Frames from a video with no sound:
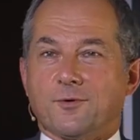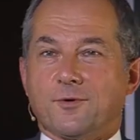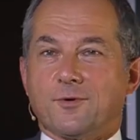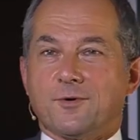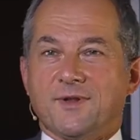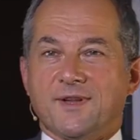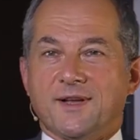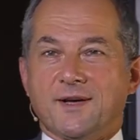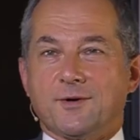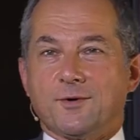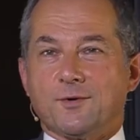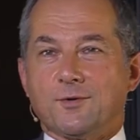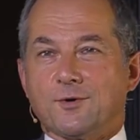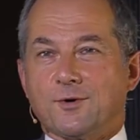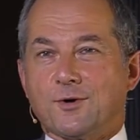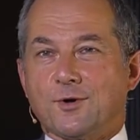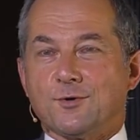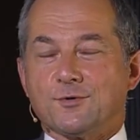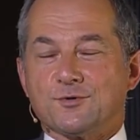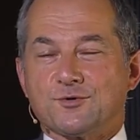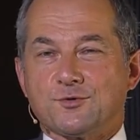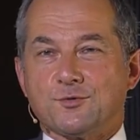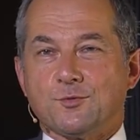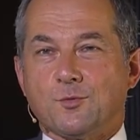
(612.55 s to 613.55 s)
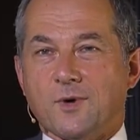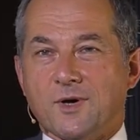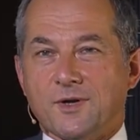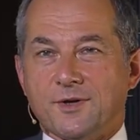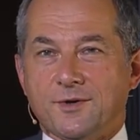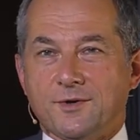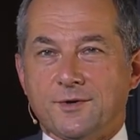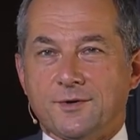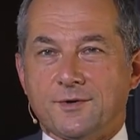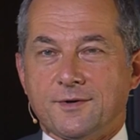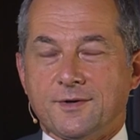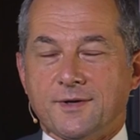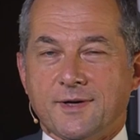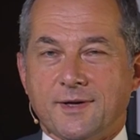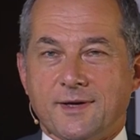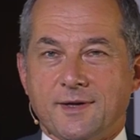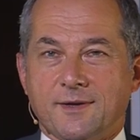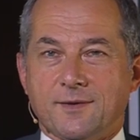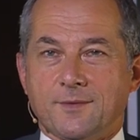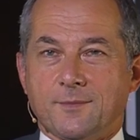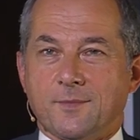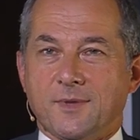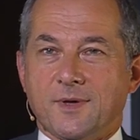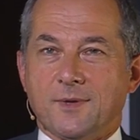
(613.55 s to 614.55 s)
for now close to 1 year
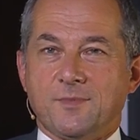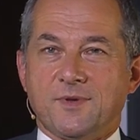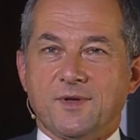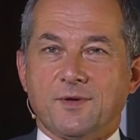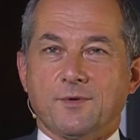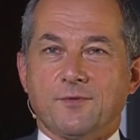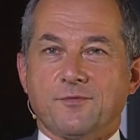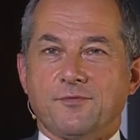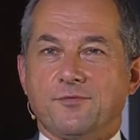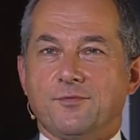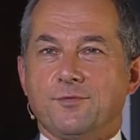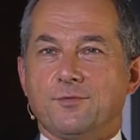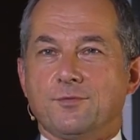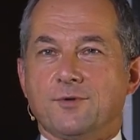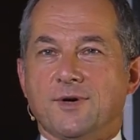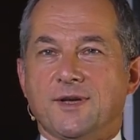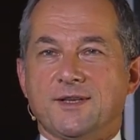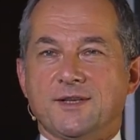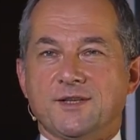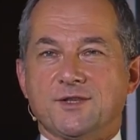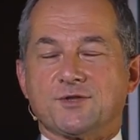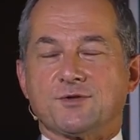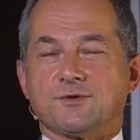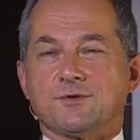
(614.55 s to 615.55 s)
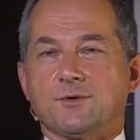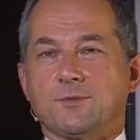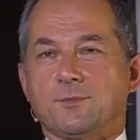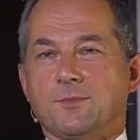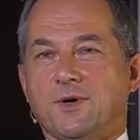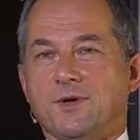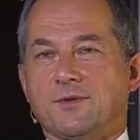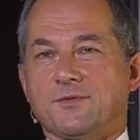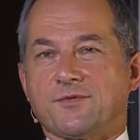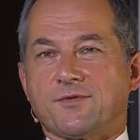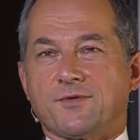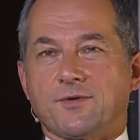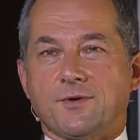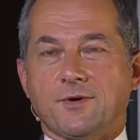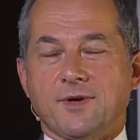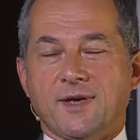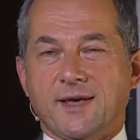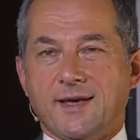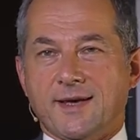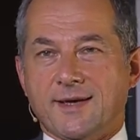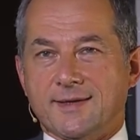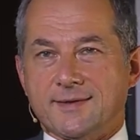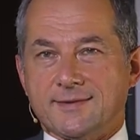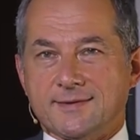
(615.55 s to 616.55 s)
and maybe a few additional
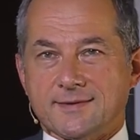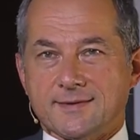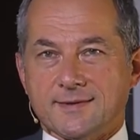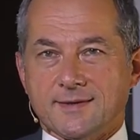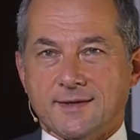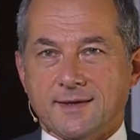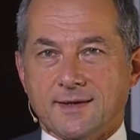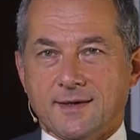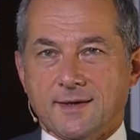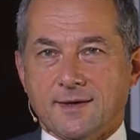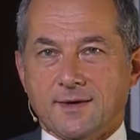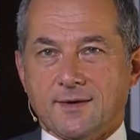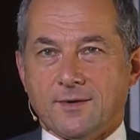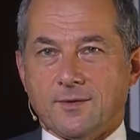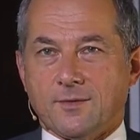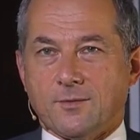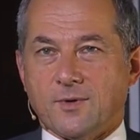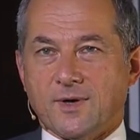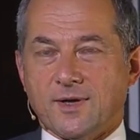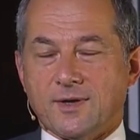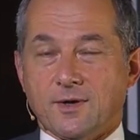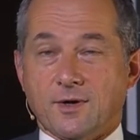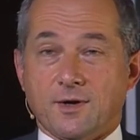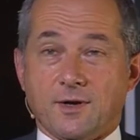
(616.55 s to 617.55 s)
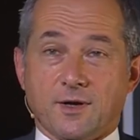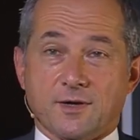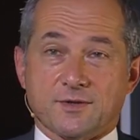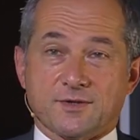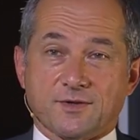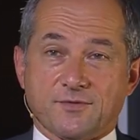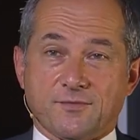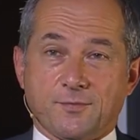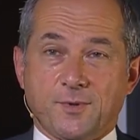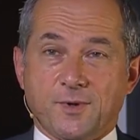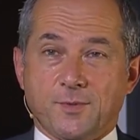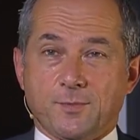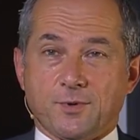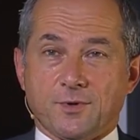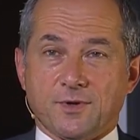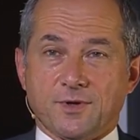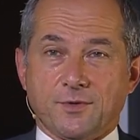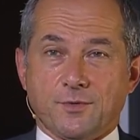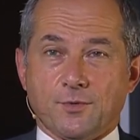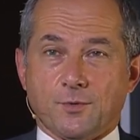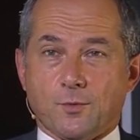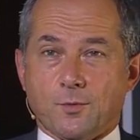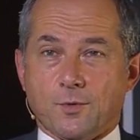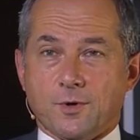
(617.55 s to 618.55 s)
months ahead, well, a lot of
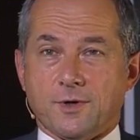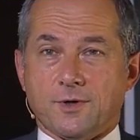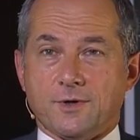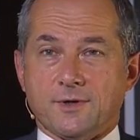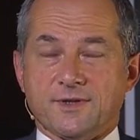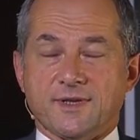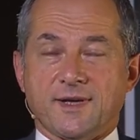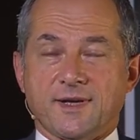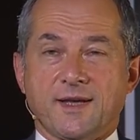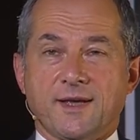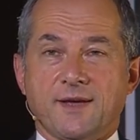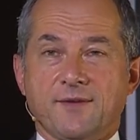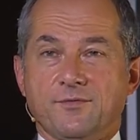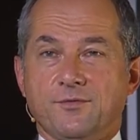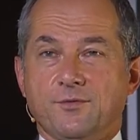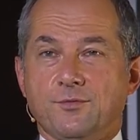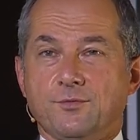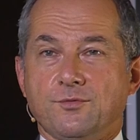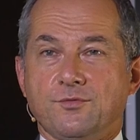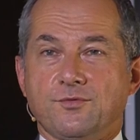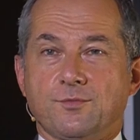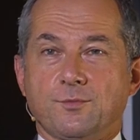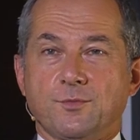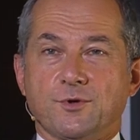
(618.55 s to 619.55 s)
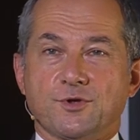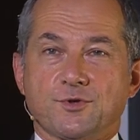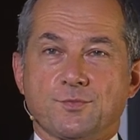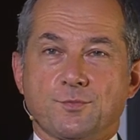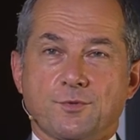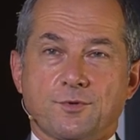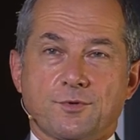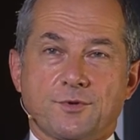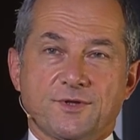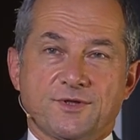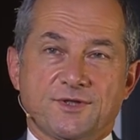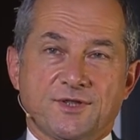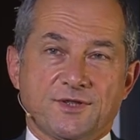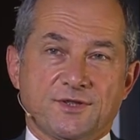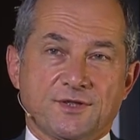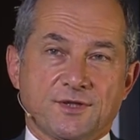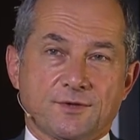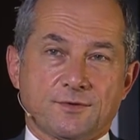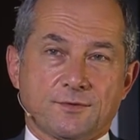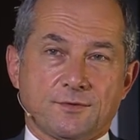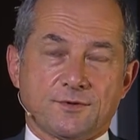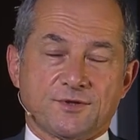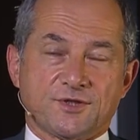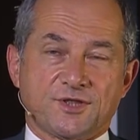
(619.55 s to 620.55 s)
people in the world have used much more
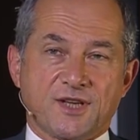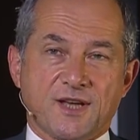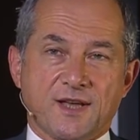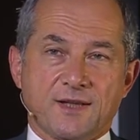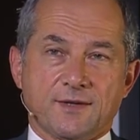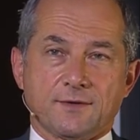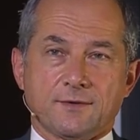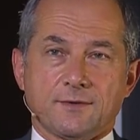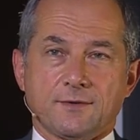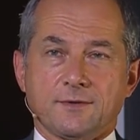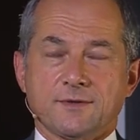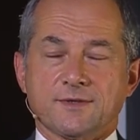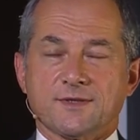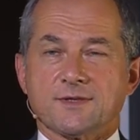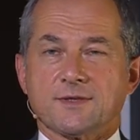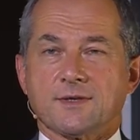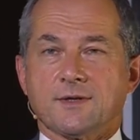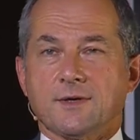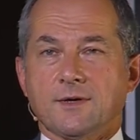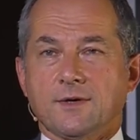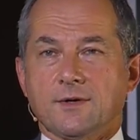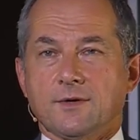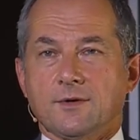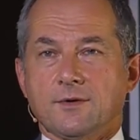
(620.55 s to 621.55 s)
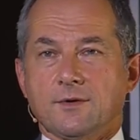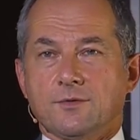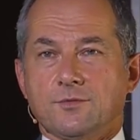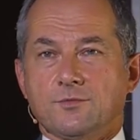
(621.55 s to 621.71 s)
digital channels